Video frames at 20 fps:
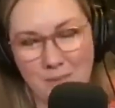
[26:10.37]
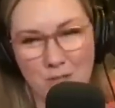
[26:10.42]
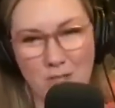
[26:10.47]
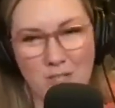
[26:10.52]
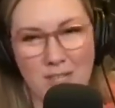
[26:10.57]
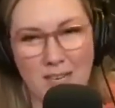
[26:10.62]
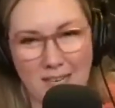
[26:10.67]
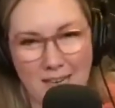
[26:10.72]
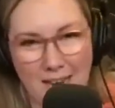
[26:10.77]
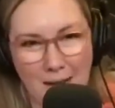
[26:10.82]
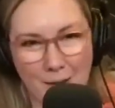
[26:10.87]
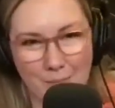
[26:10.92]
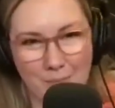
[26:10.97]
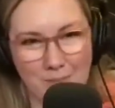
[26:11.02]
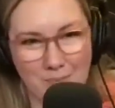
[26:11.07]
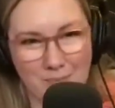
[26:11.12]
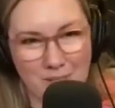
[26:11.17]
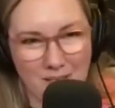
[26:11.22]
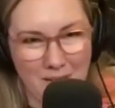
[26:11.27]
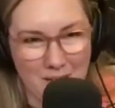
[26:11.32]
She'd take
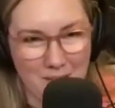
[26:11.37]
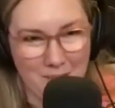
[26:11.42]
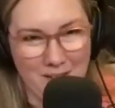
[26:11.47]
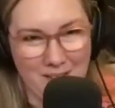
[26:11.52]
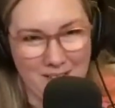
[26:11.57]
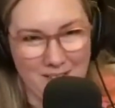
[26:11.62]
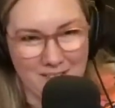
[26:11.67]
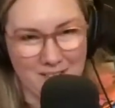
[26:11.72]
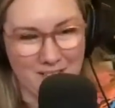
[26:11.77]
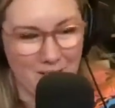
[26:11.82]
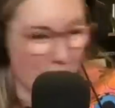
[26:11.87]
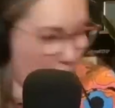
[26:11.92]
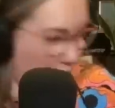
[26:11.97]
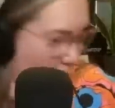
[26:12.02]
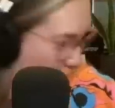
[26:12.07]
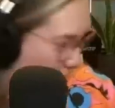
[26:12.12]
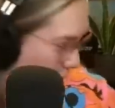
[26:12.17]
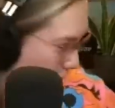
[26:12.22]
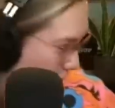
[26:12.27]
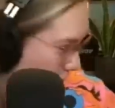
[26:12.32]
naps beside me, like on the
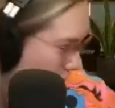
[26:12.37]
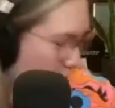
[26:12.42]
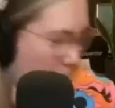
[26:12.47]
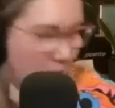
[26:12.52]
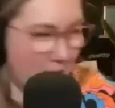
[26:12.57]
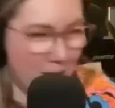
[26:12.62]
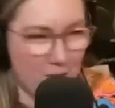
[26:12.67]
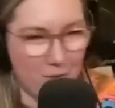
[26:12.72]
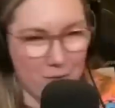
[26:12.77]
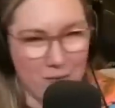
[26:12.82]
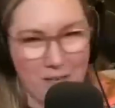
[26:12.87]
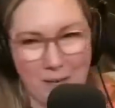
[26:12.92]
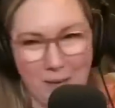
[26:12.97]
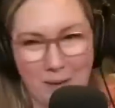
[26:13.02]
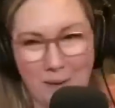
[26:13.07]
floor, play on the floor. Anyway.